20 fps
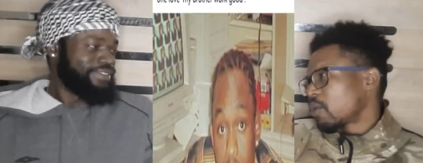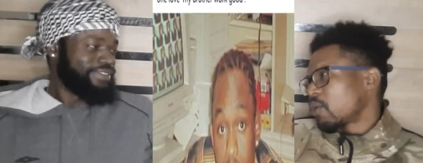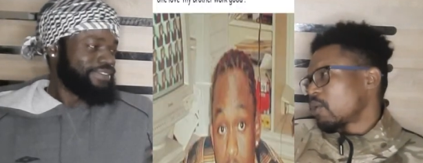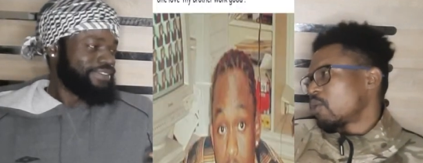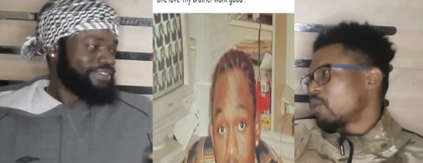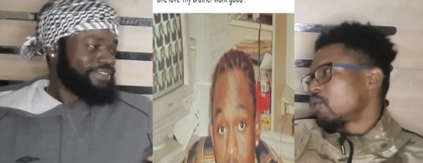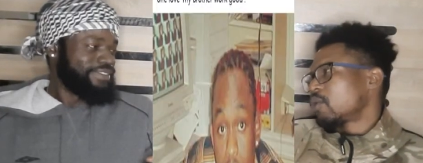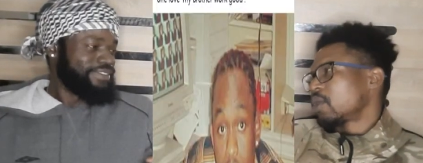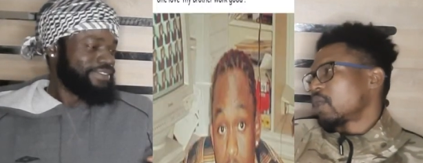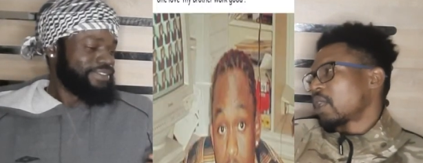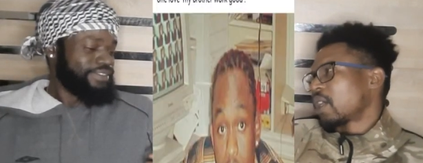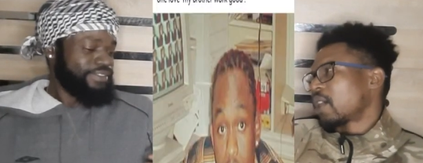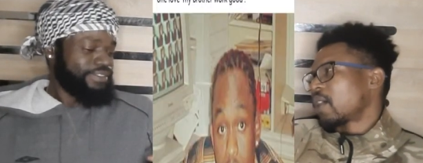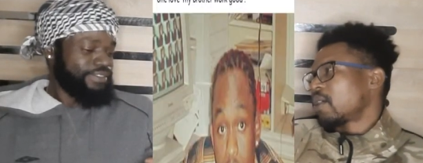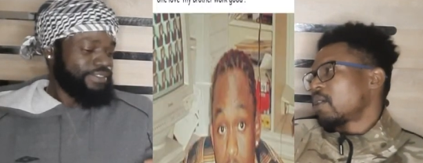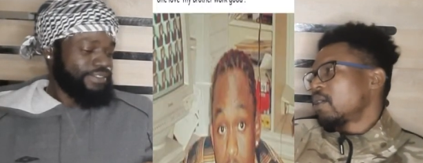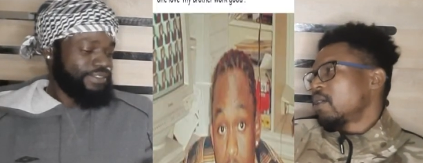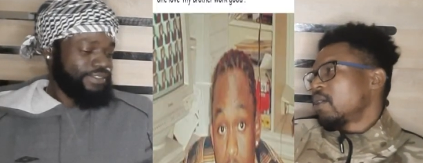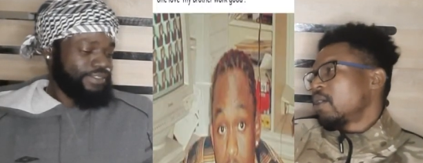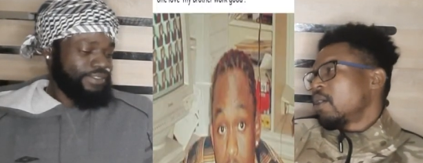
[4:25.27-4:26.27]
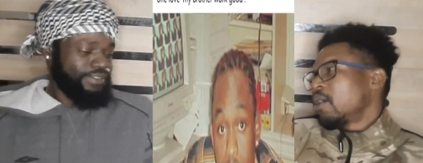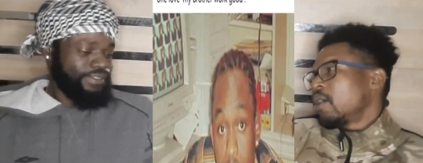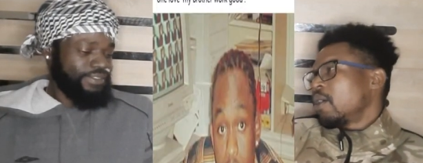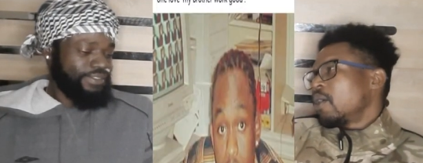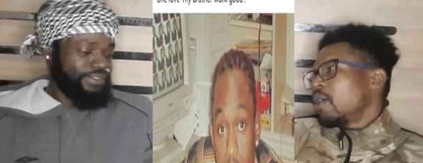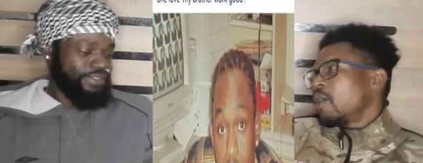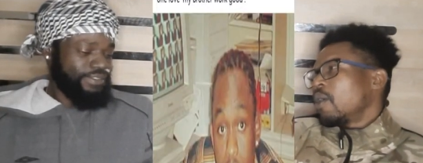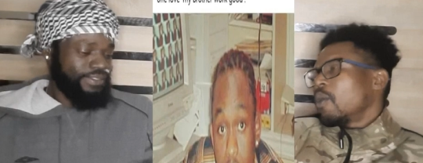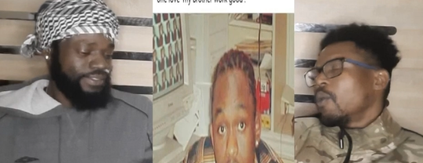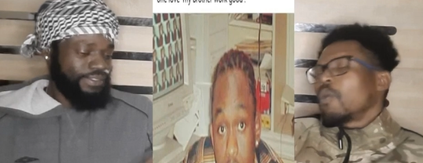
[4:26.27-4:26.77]
Speaker 1: to Kunta, mm -hmm
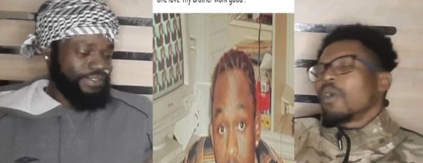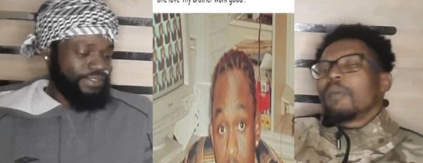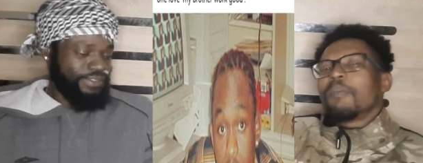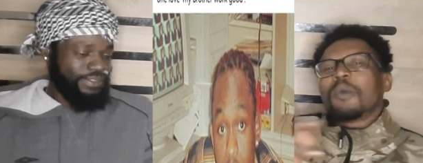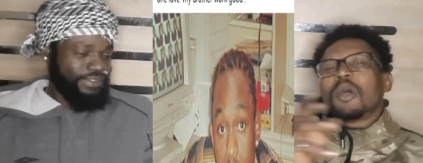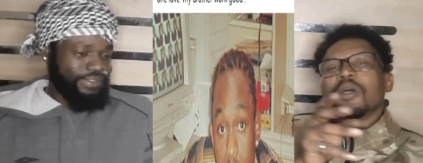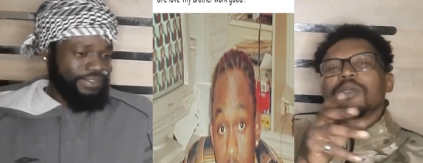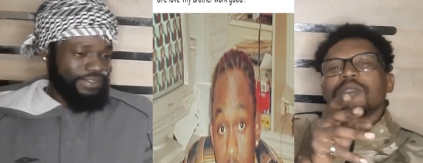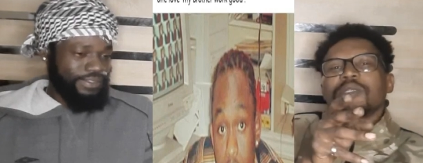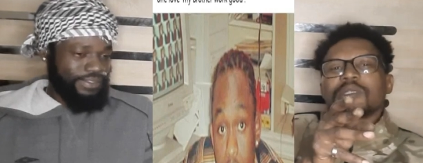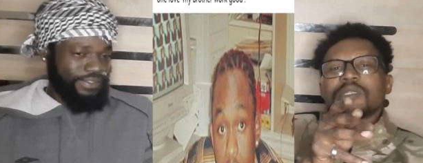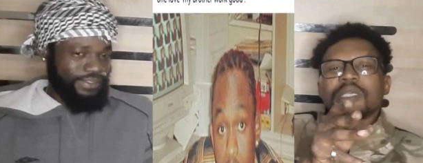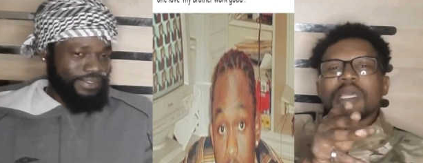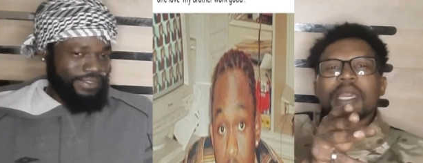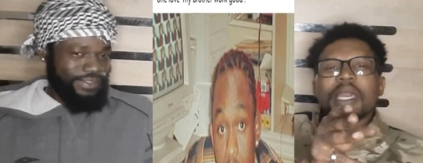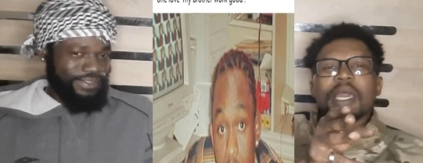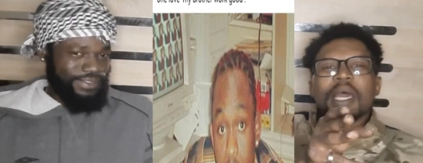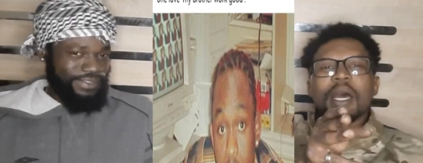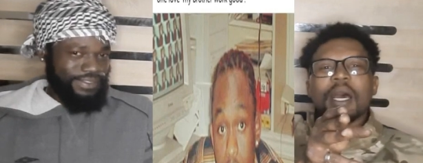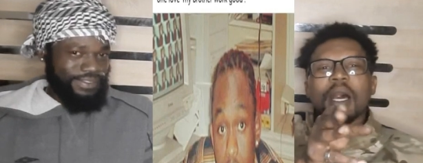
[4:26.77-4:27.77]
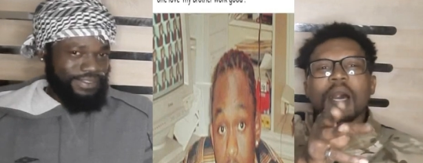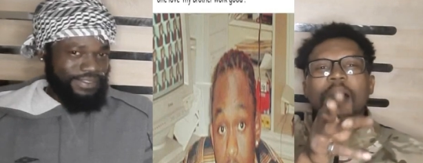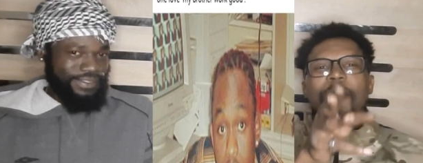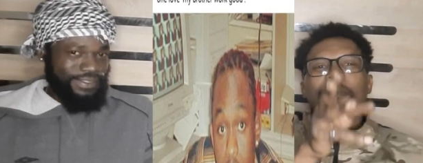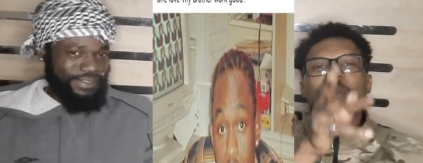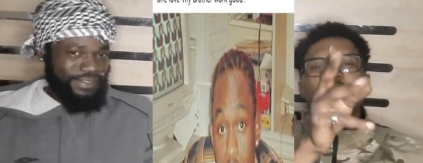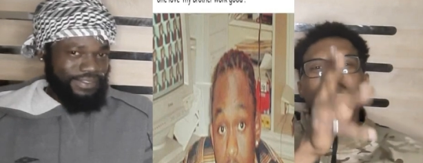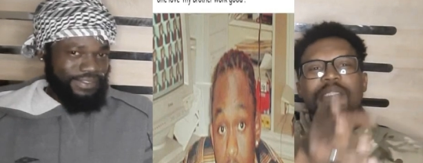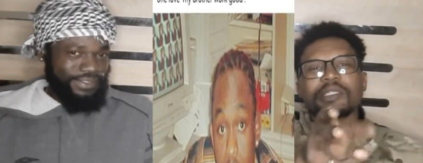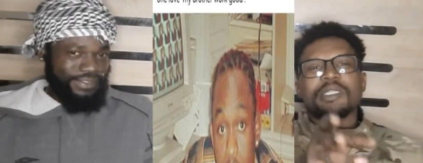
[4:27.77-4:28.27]
we must say a
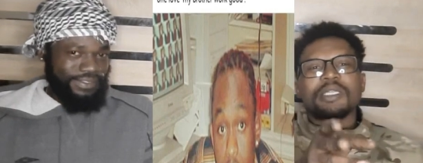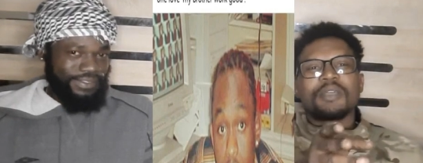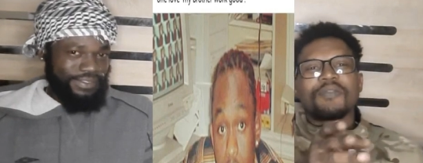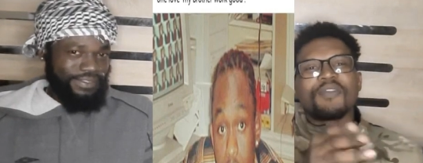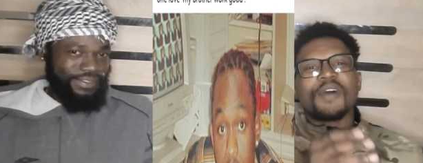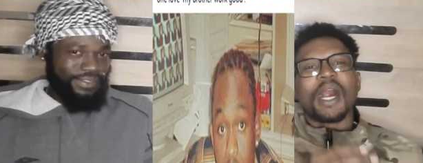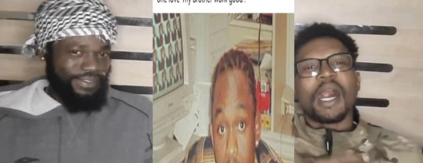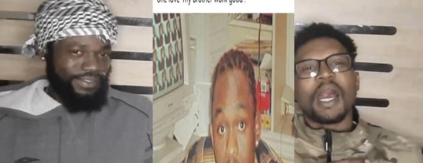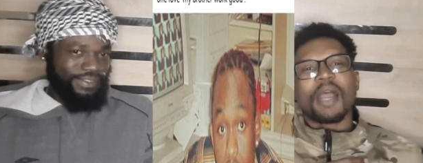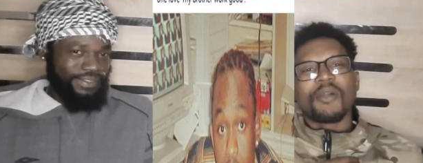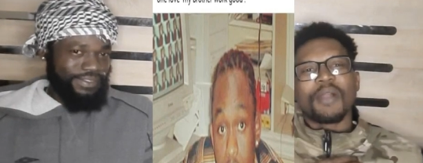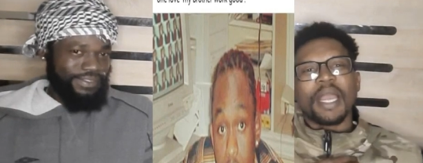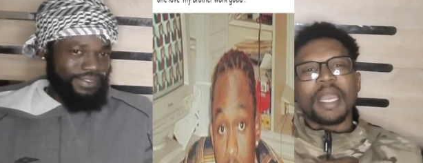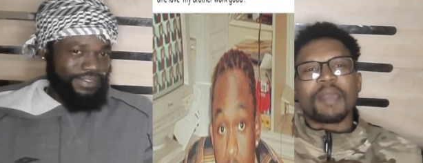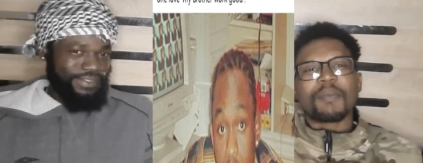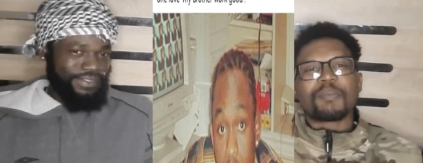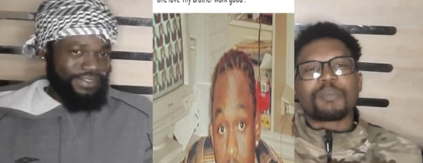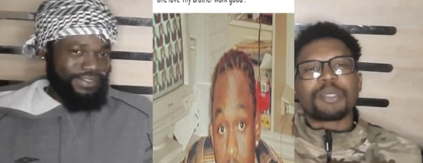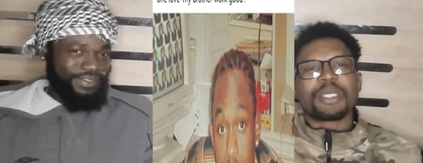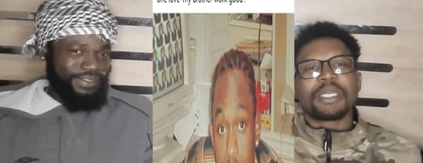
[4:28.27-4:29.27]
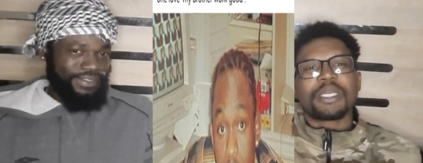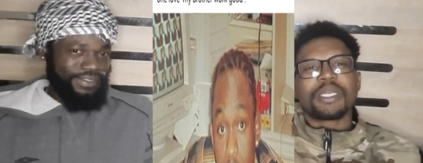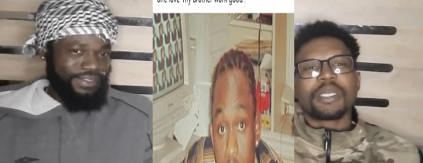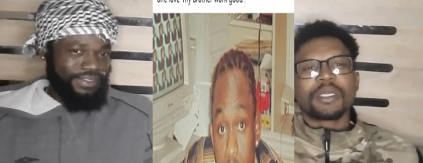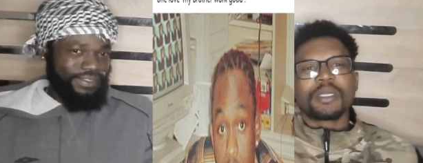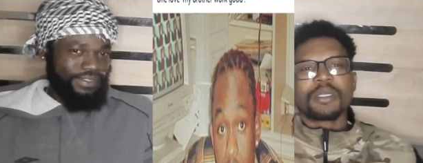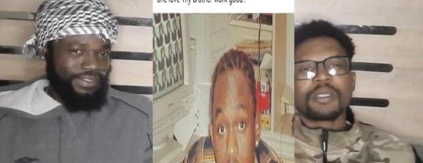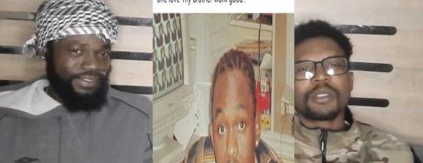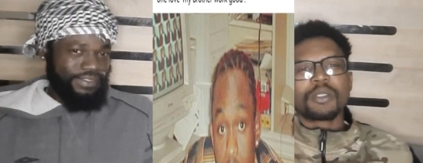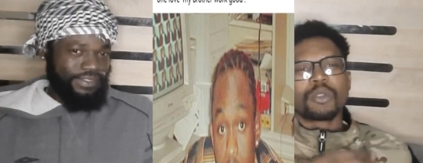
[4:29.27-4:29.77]
massive RIP
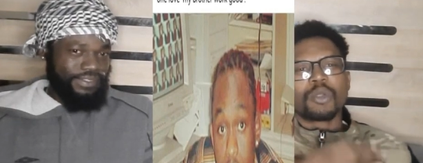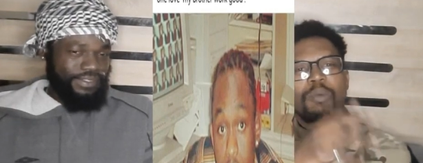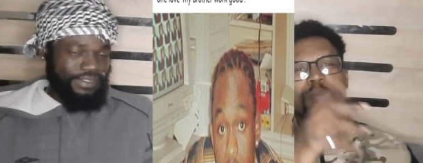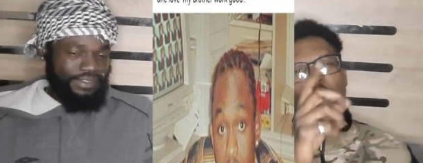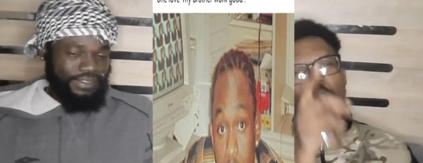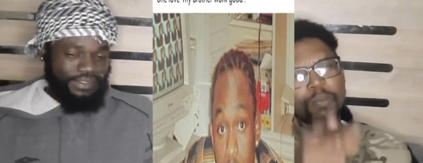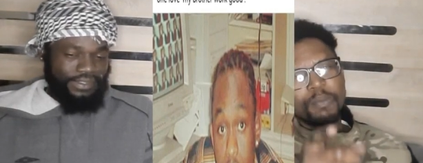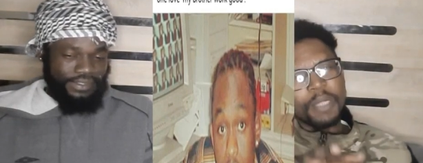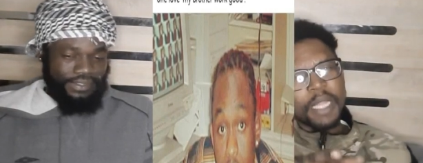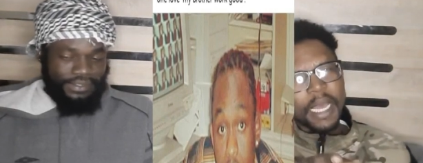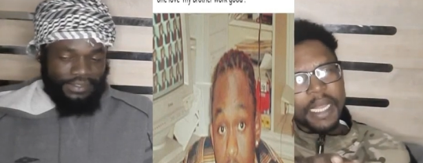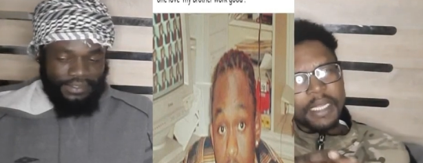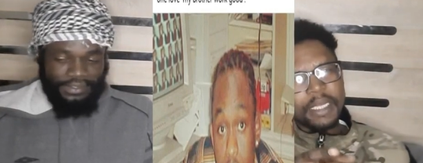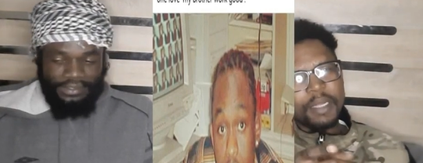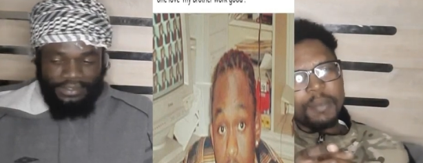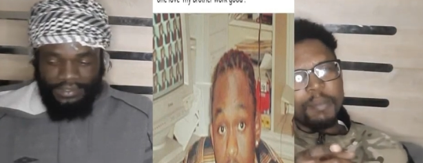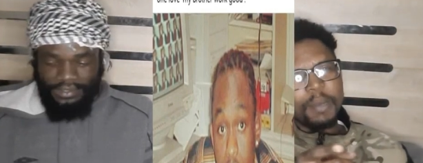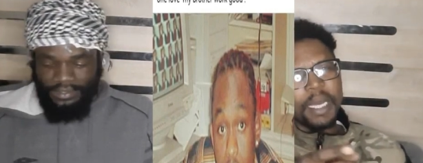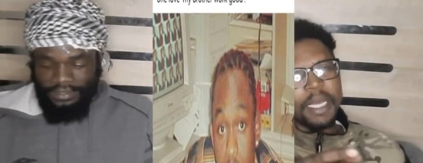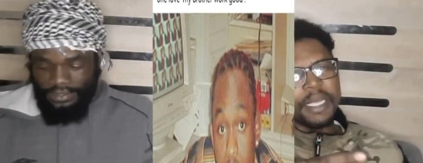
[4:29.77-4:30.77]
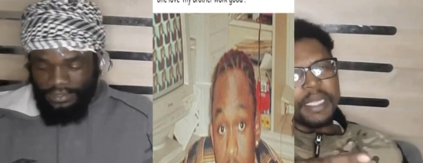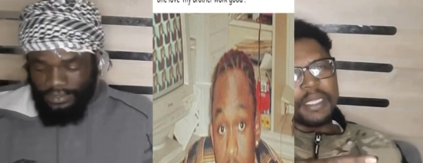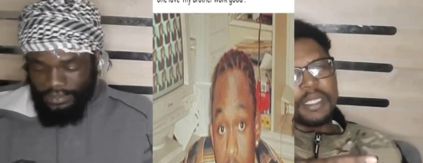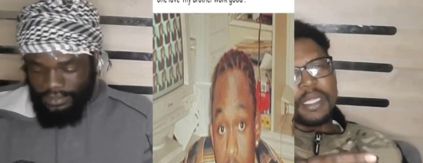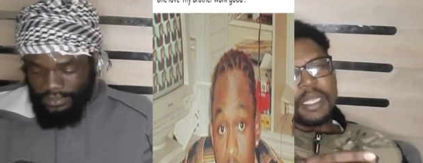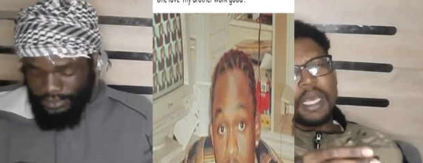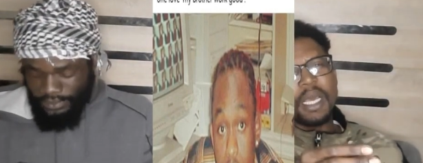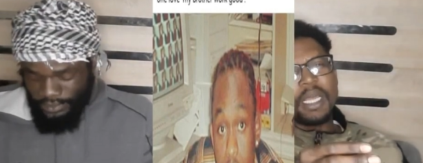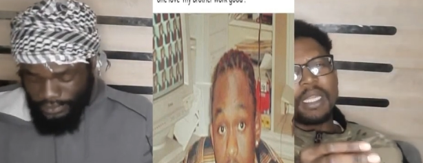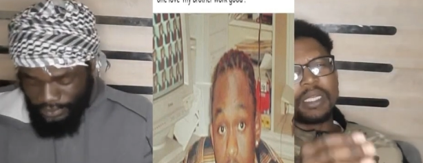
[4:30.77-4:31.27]
to Boom Dandimite
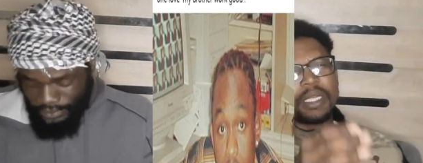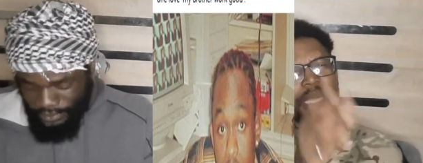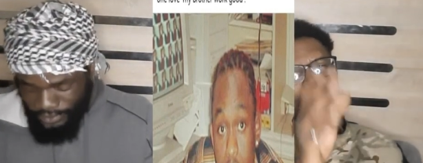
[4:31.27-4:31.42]
and